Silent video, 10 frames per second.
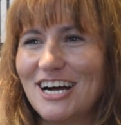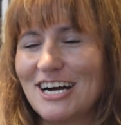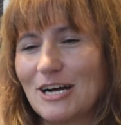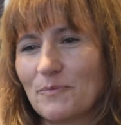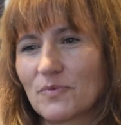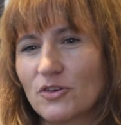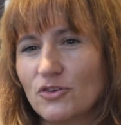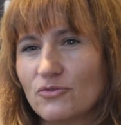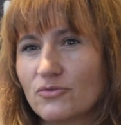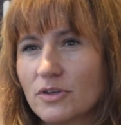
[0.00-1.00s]
Um,
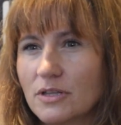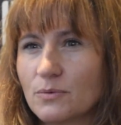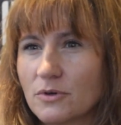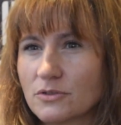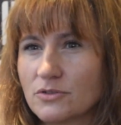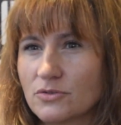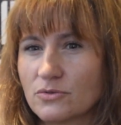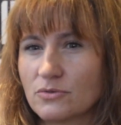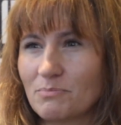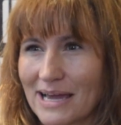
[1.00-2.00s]
you really want
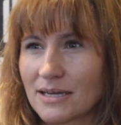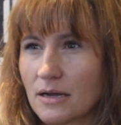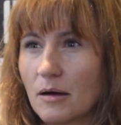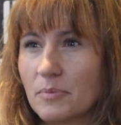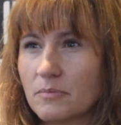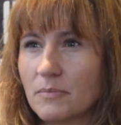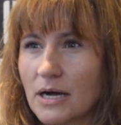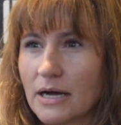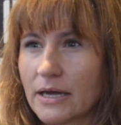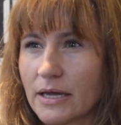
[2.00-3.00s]
to back it up
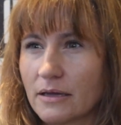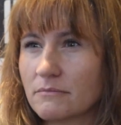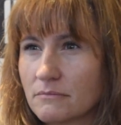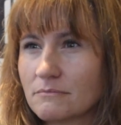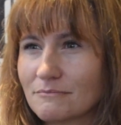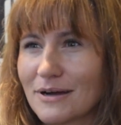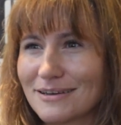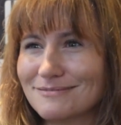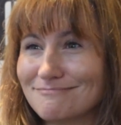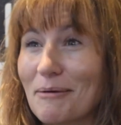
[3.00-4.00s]
by
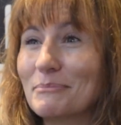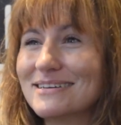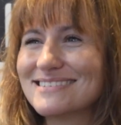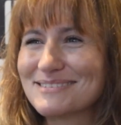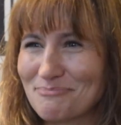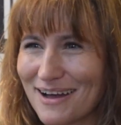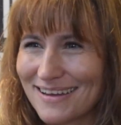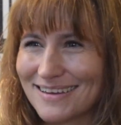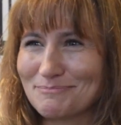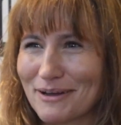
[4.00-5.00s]
by numbers,
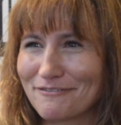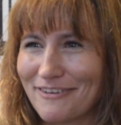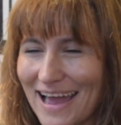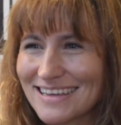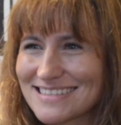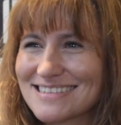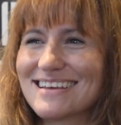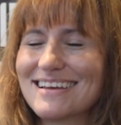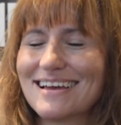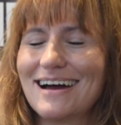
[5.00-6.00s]
by by facts
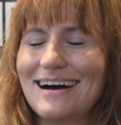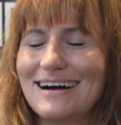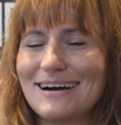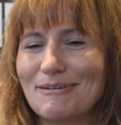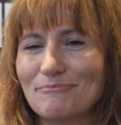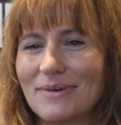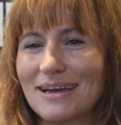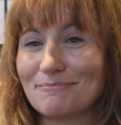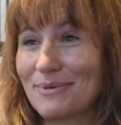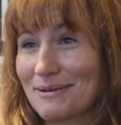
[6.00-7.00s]
um,
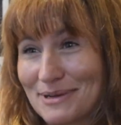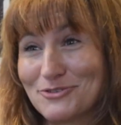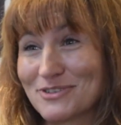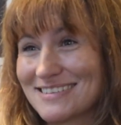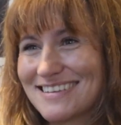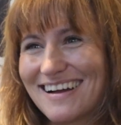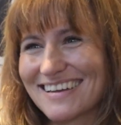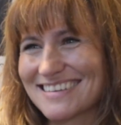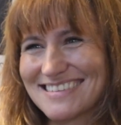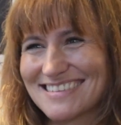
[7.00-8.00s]
and by metrics and
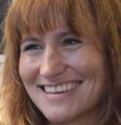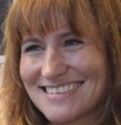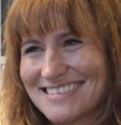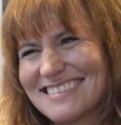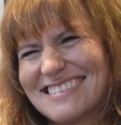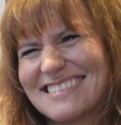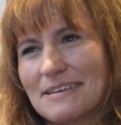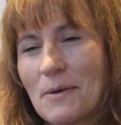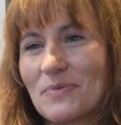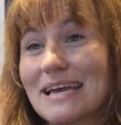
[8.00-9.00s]
targets. That's it's
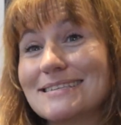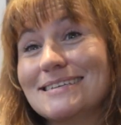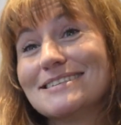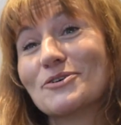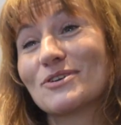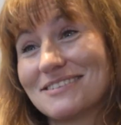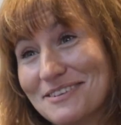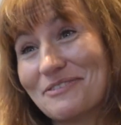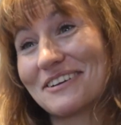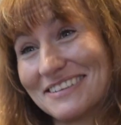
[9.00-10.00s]
as easy or as
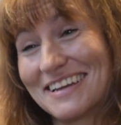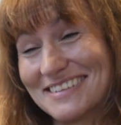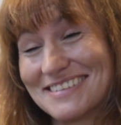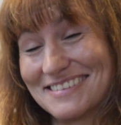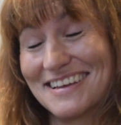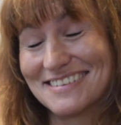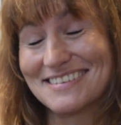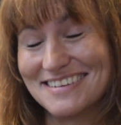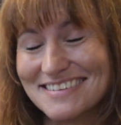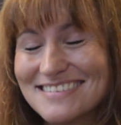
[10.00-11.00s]
difficult as, as
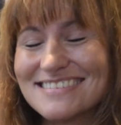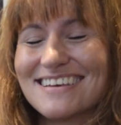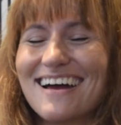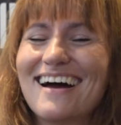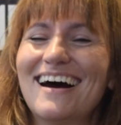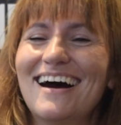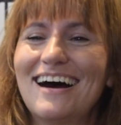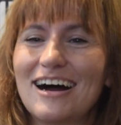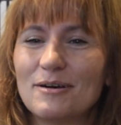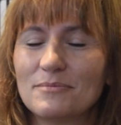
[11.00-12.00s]
it is.
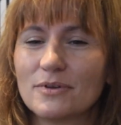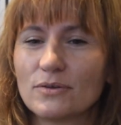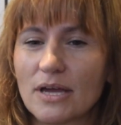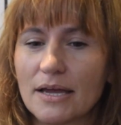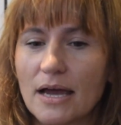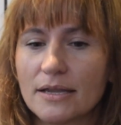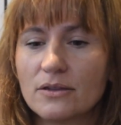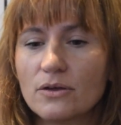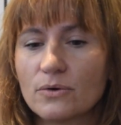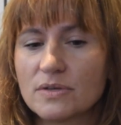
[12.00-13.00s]
Um, look, I, I,
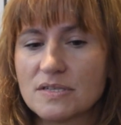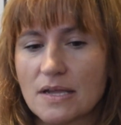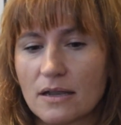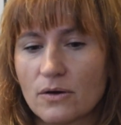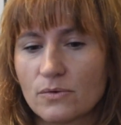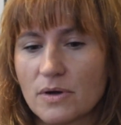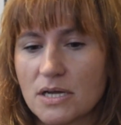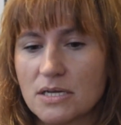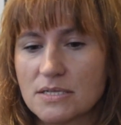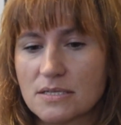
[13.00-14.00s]
know it's not
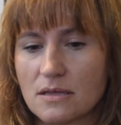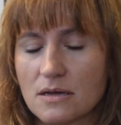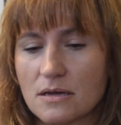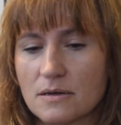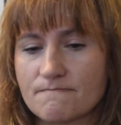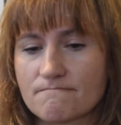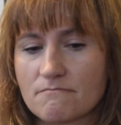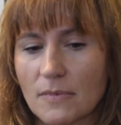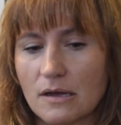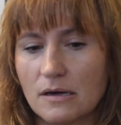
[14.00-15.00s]
always the,
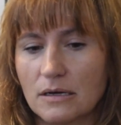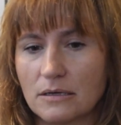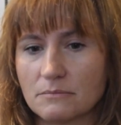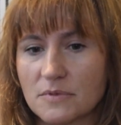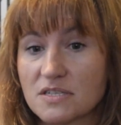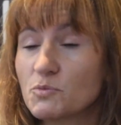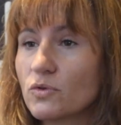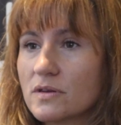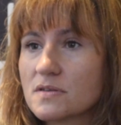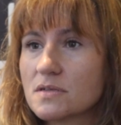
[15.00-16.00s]
um, the
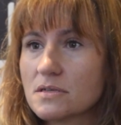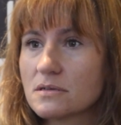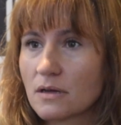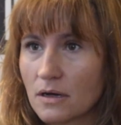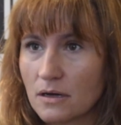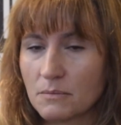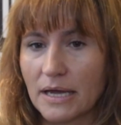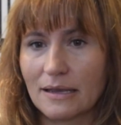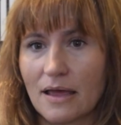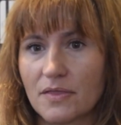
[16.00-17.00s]
smoothest um,
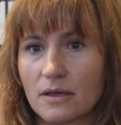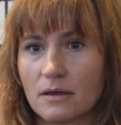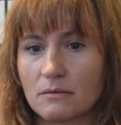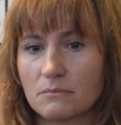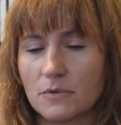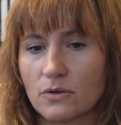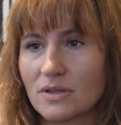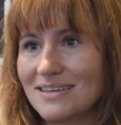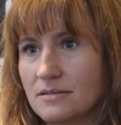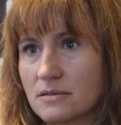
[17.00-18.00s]
and, and the, you know,
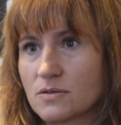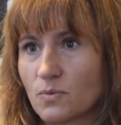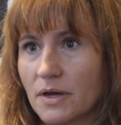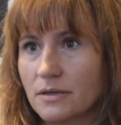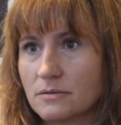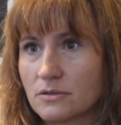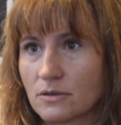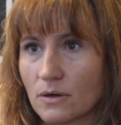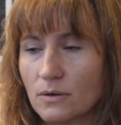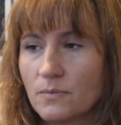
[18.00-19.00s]
the easiest way to
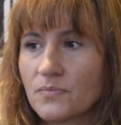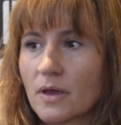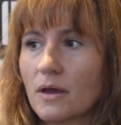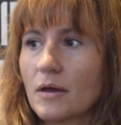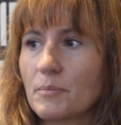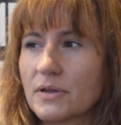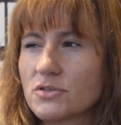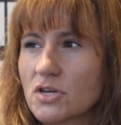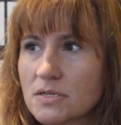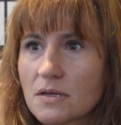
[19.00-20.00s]
go. But
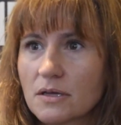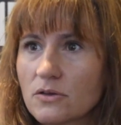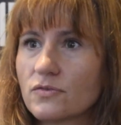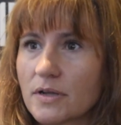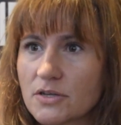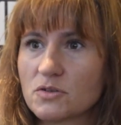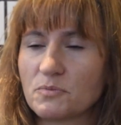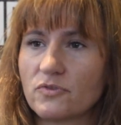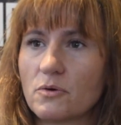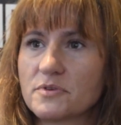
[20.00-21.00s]
just like in your financial
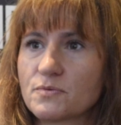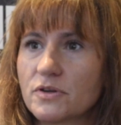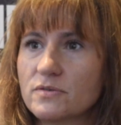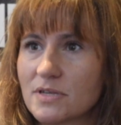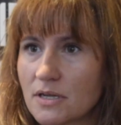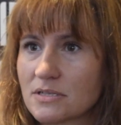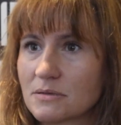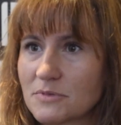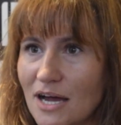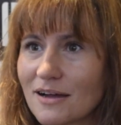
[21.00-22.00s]
performance, where you're setting
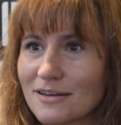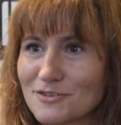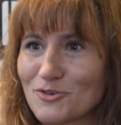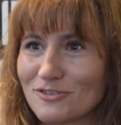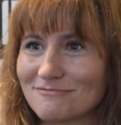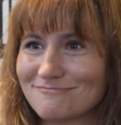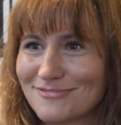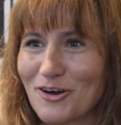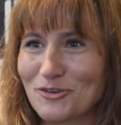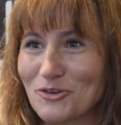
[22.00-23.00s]
some targets on,
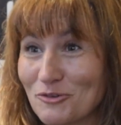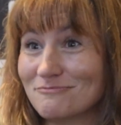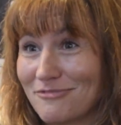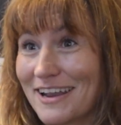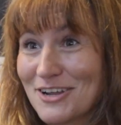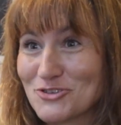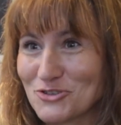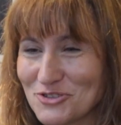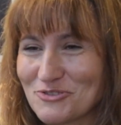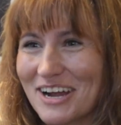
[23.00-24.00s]
on your
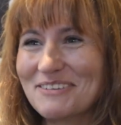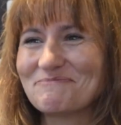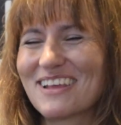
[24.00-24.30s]
financials, right?